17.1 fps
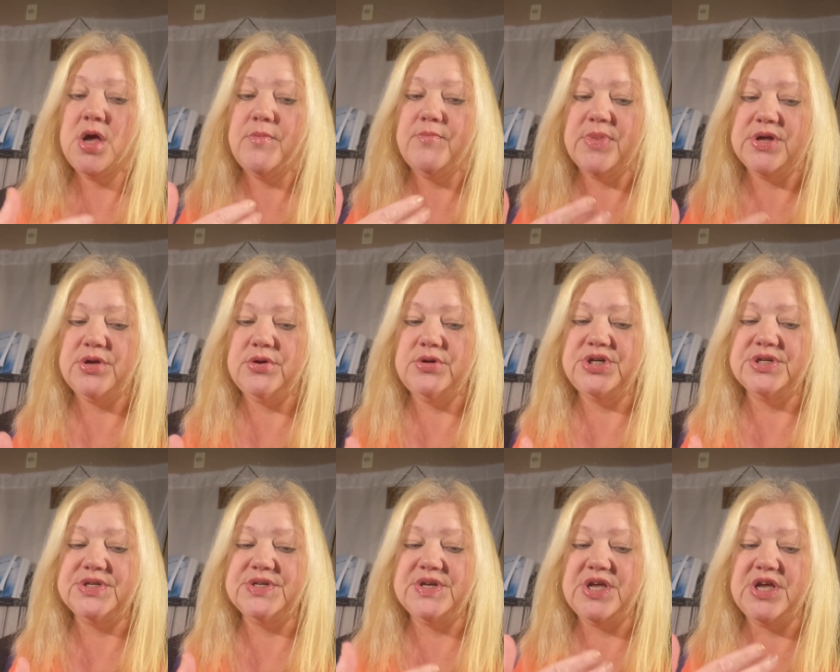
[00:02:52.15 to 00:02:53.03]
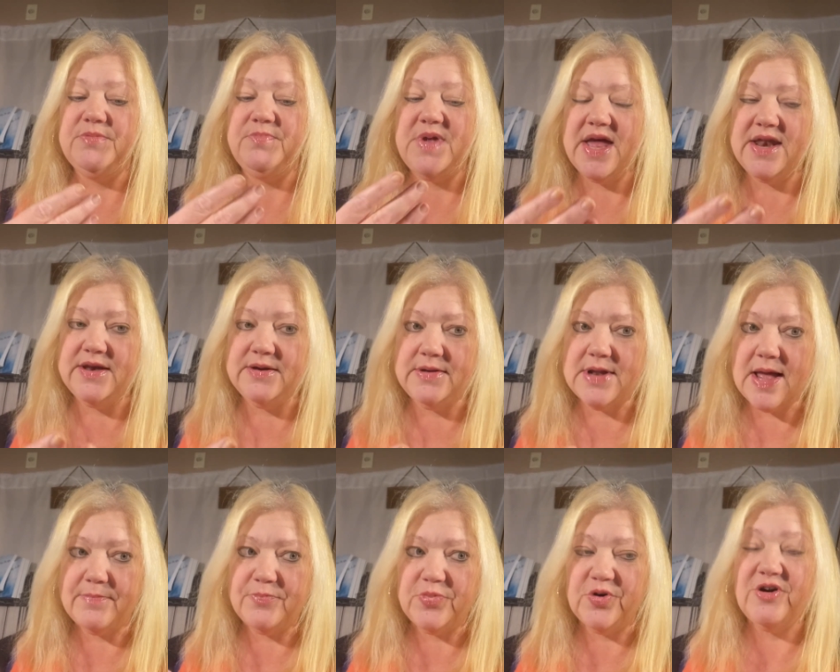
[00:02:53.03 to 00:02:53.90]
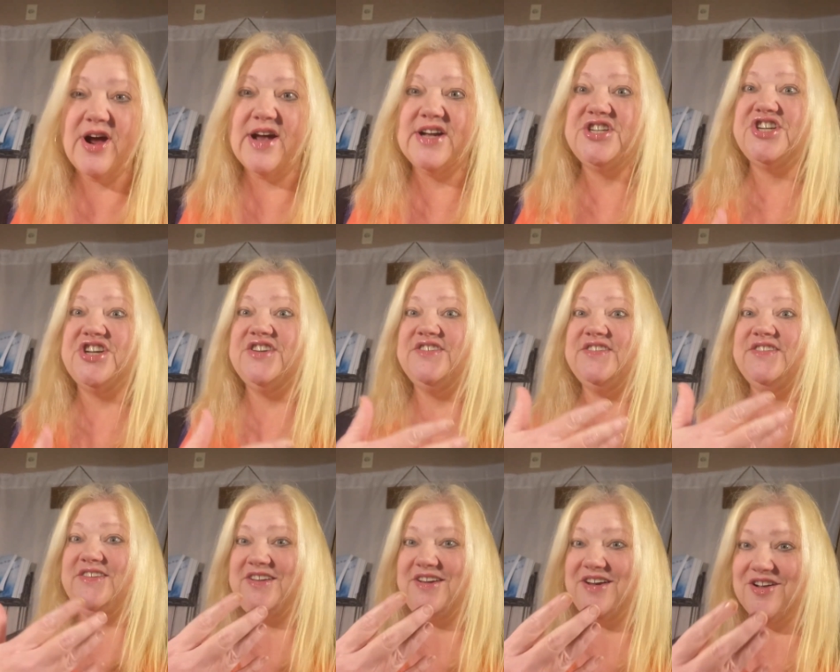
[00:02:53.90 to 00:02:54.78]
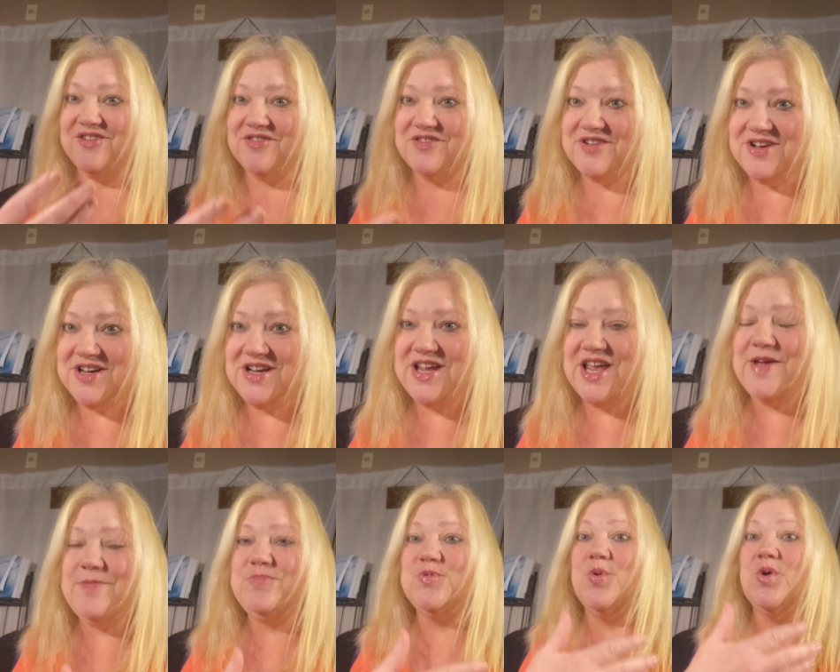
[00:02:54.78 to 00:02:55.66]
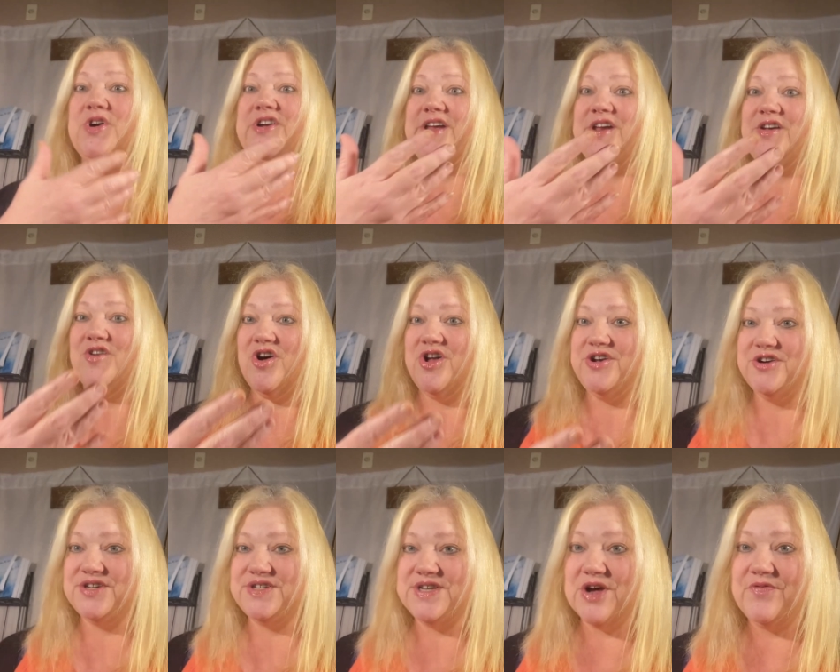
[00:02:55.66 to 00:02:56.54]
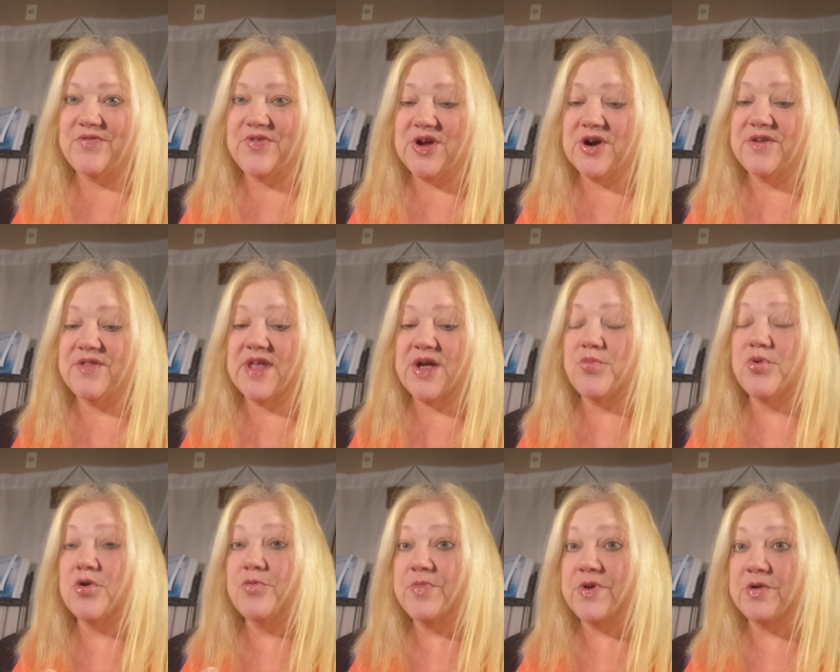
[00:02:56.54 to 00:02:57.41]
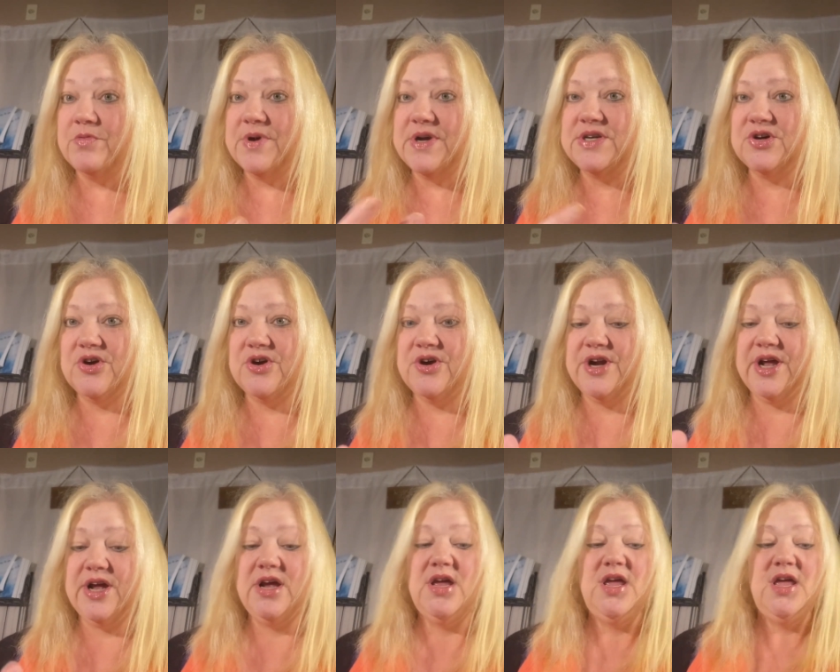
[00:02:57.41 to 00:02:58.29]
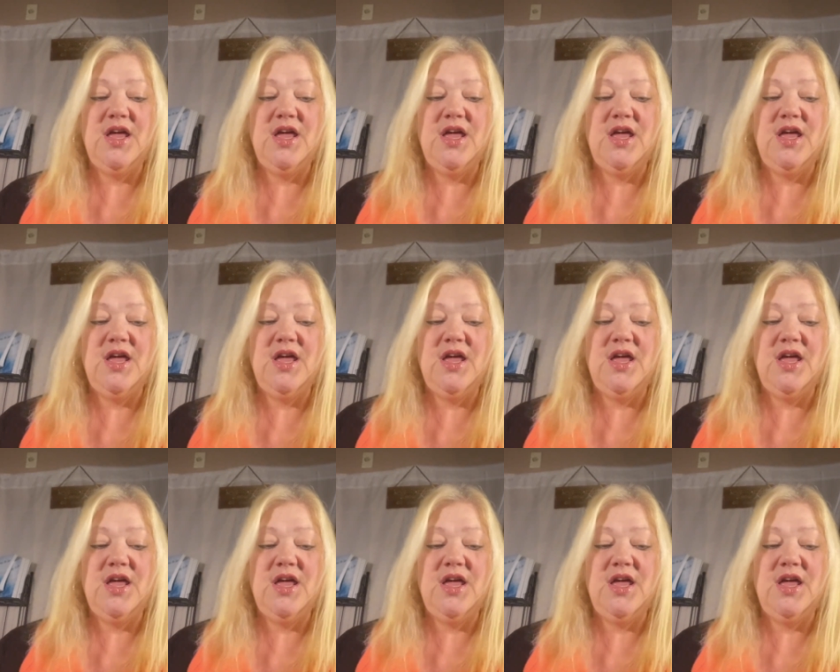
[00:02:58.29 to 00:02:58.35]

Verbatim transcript: But you just keep getting that progression, you know, keep working on yourself here. They will be returning.